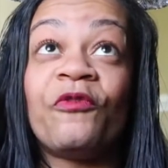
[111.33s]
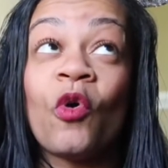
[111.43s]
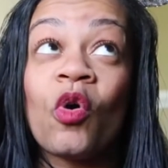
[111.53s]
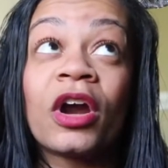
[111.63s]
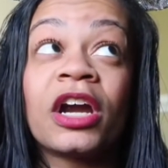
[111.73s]

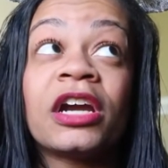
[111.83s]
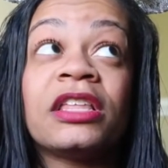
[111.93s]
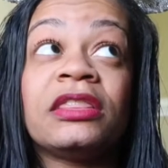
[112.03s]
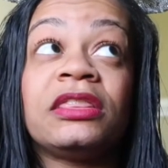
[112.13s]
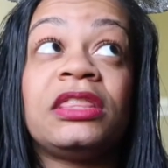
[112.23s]

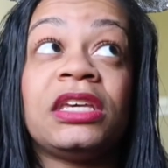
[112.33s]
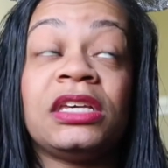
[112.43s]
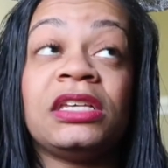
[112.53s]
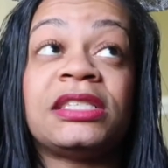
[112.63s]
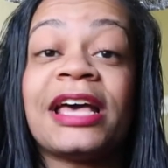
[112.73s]
for
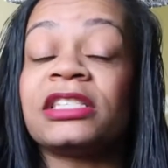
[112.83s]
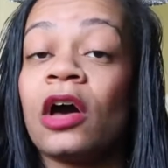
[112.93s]
these, as